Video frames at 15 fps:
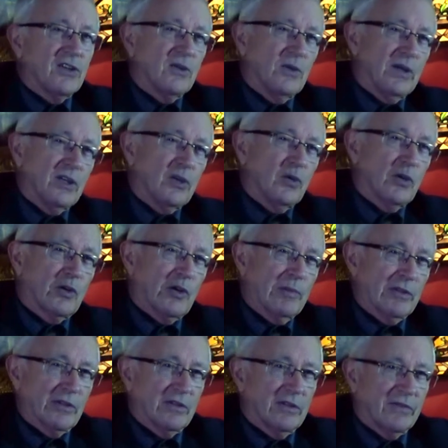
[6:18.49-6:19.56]
you into a
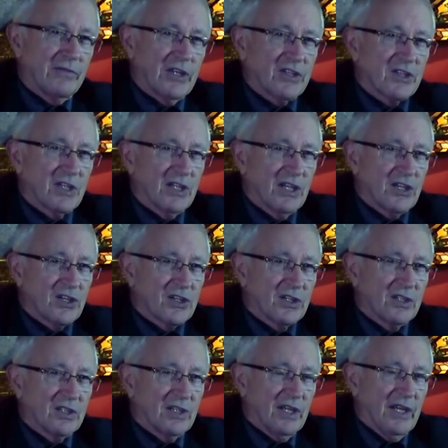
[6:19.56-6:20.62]
criminal
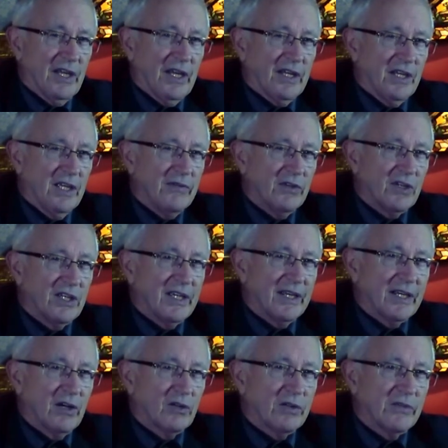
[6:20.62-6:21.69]
investigation, and even to get
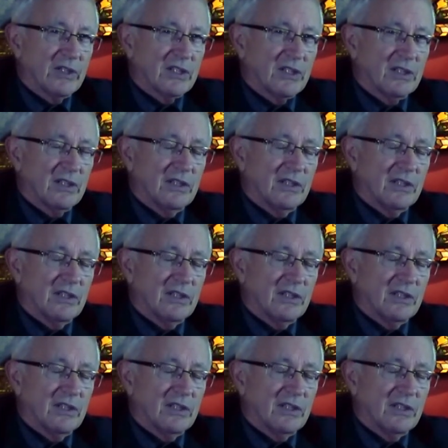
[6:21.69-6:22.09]
out of it,